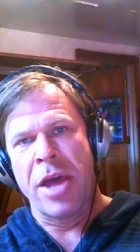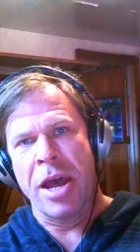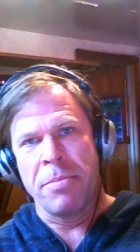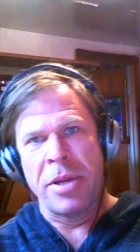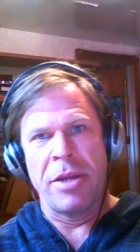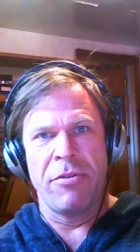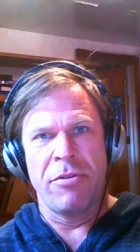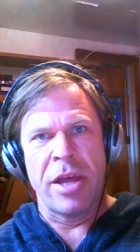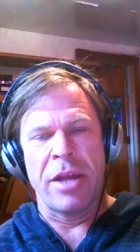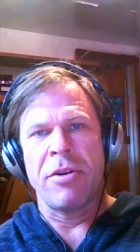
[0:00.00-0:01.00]
That
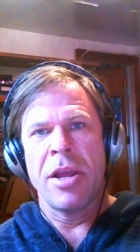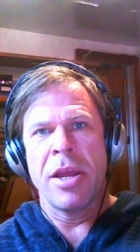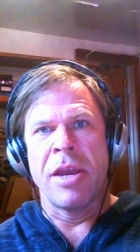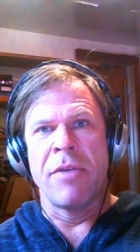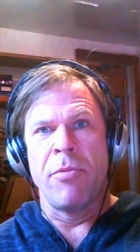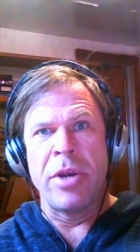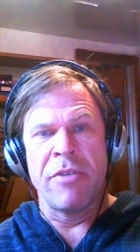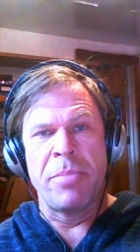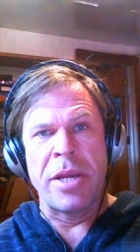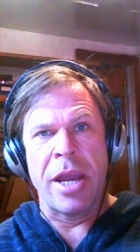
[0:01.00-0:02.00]
means that if we
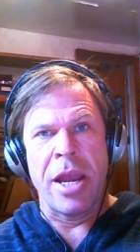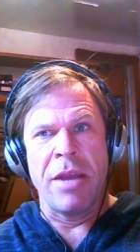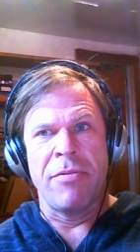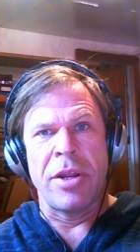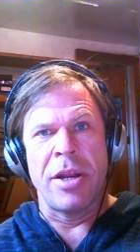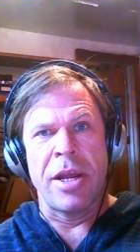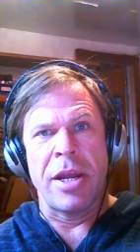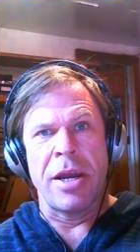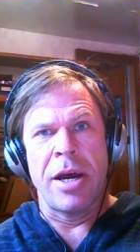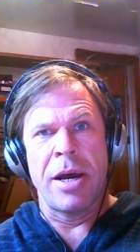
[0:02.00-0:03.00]
have behaved in
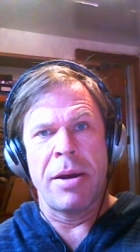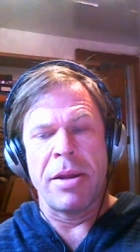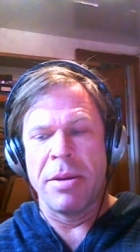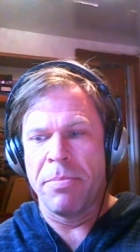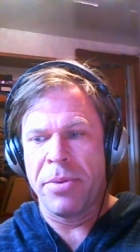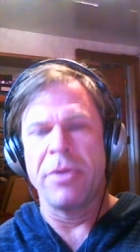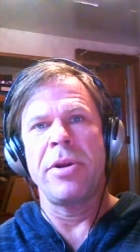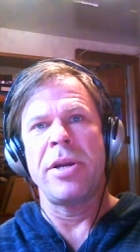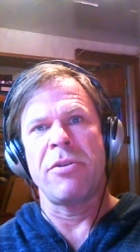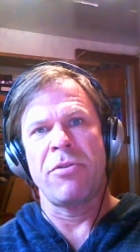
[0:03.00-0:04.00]
an
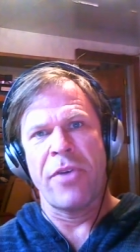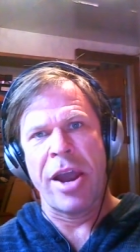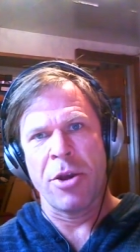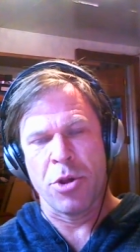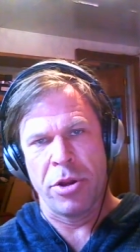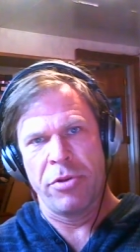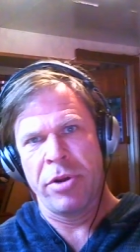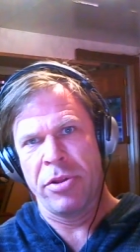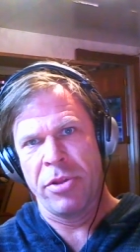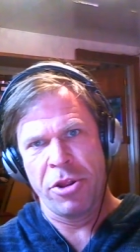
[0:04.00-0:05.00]
imperious fashion
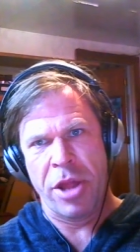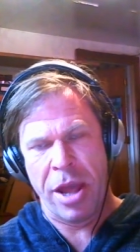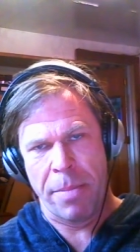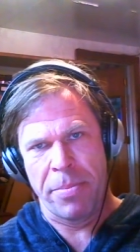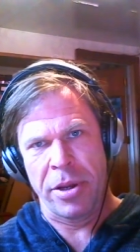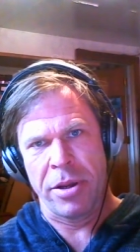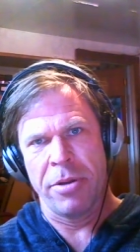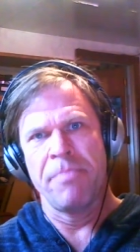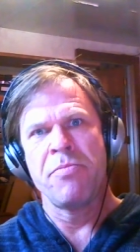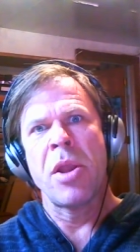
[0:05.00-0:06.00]
during this epoch,
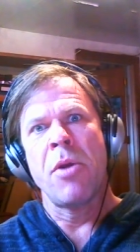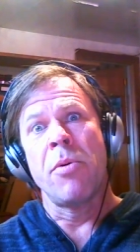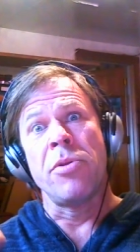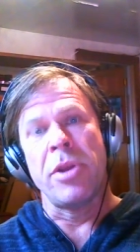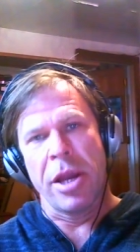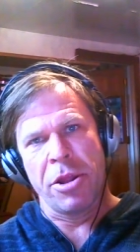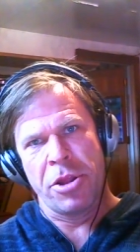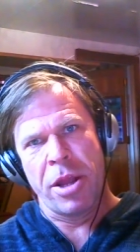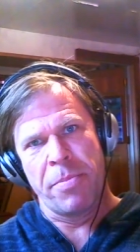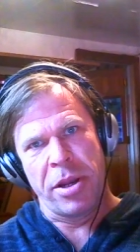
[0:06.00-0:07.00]
when the
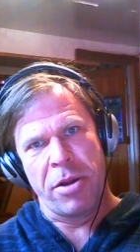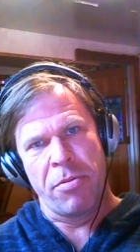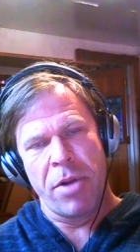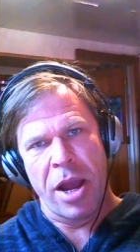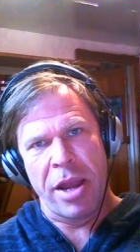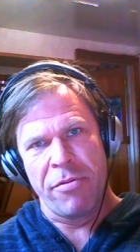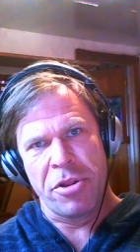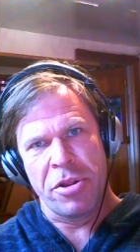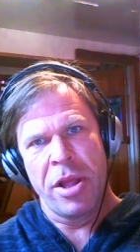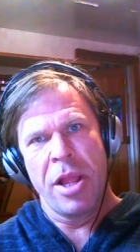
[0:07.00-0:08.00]
next epoch
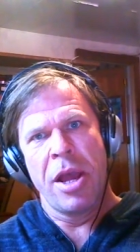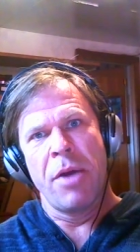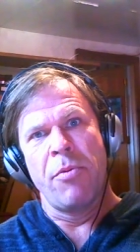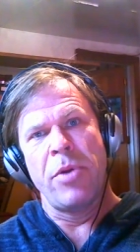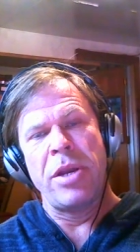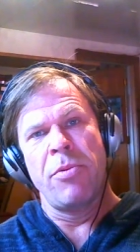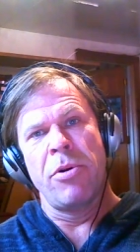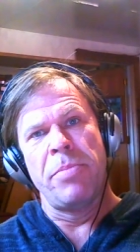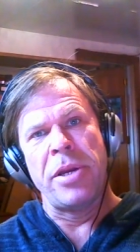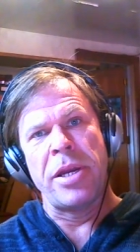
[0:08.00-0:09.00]
arrives, we
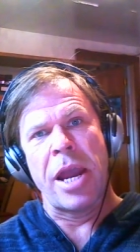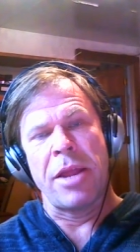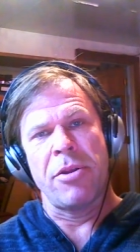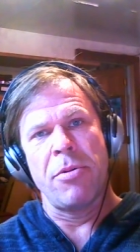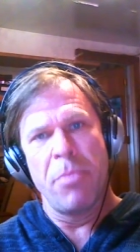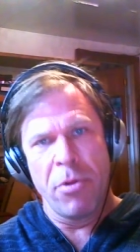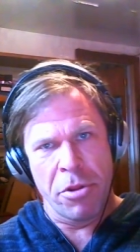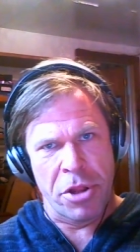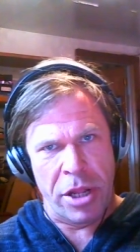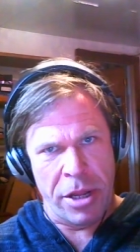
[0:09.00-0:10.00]
will be at their
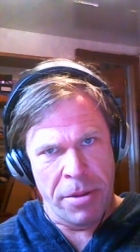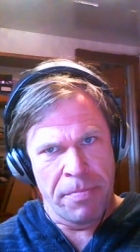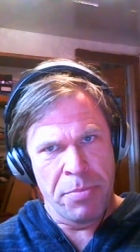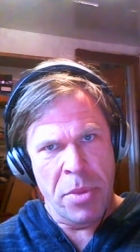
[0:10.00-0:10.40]
mercy.